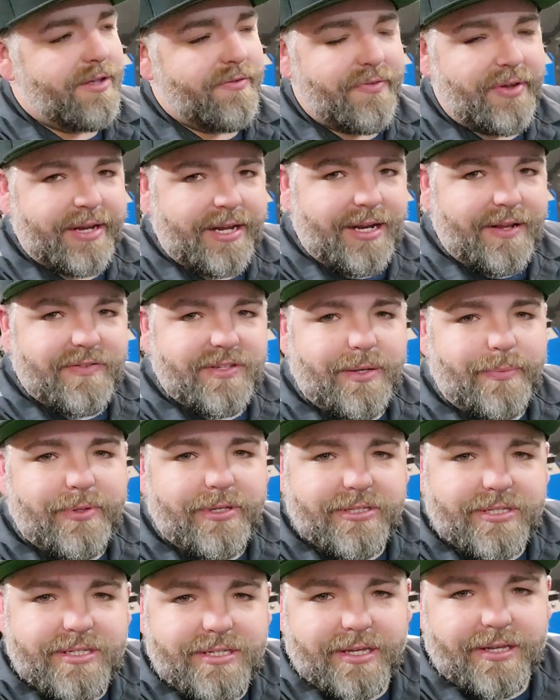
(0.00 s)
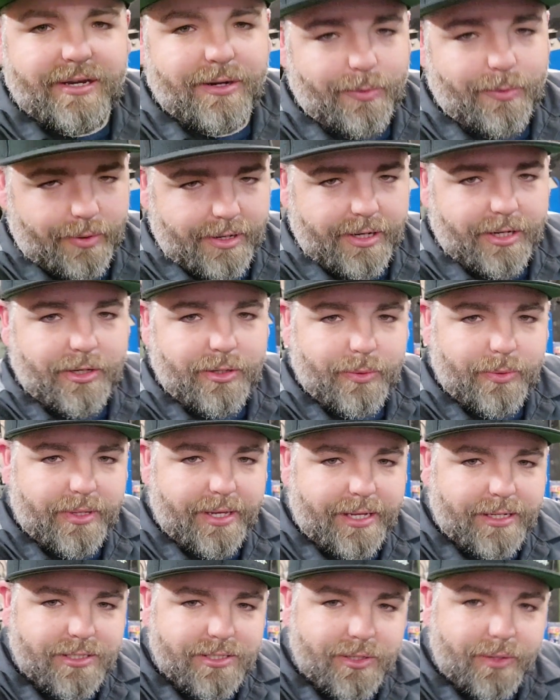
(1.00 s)
if I can have something a little stickier, we're going to do
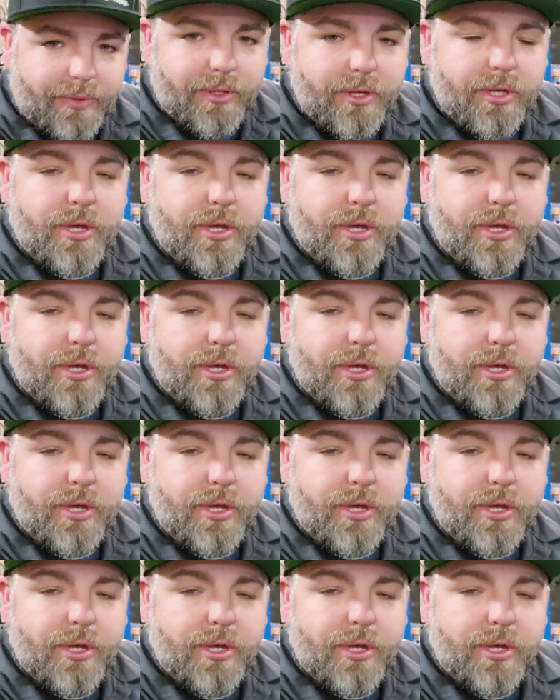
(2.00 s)
that. So